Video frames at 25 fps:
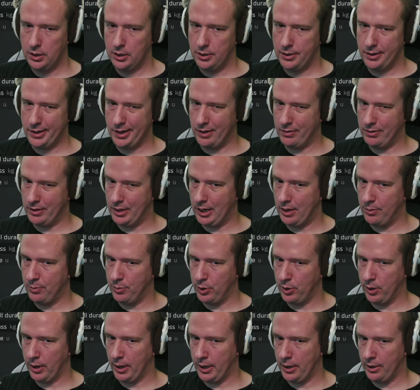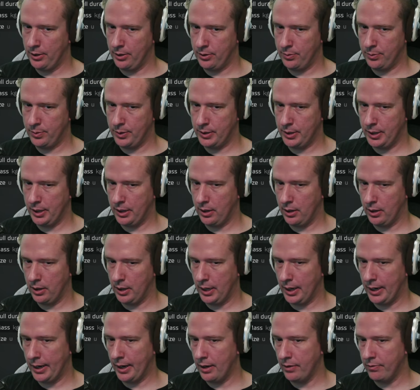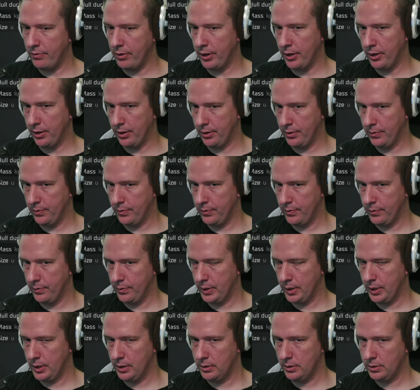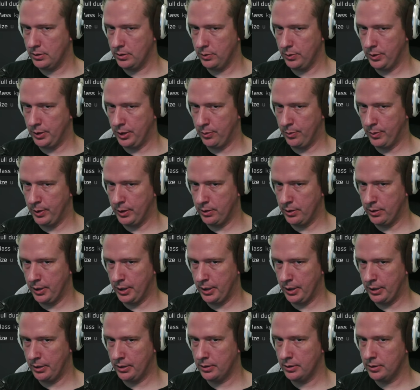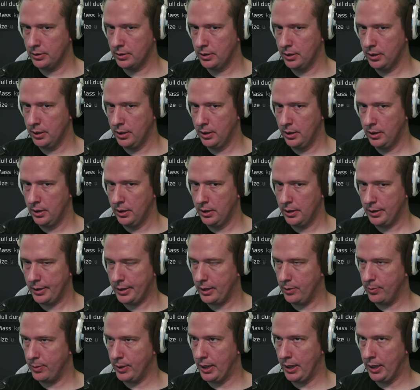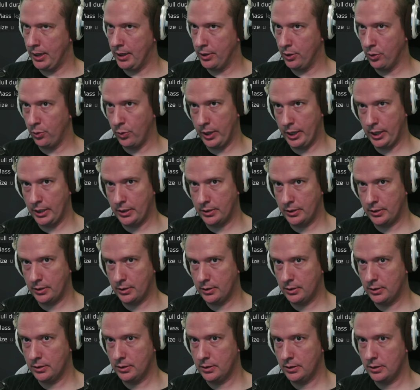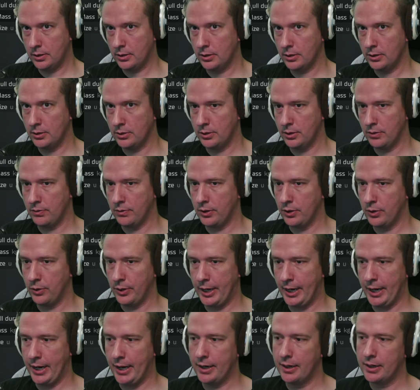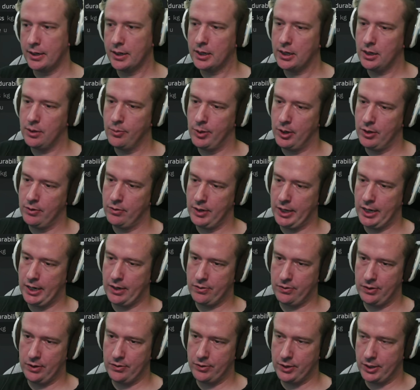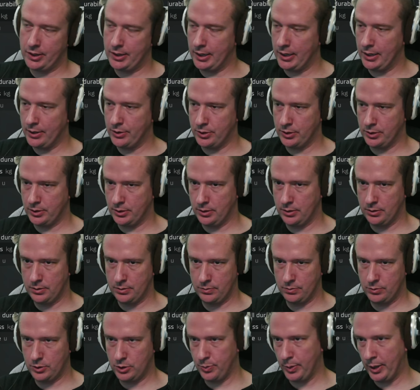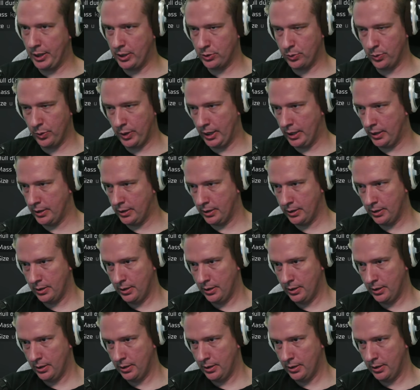They have a lot more health, but they are a lot heavier. So when you're building, keep an eye on the weight, because if you get above like 50,000 space weight,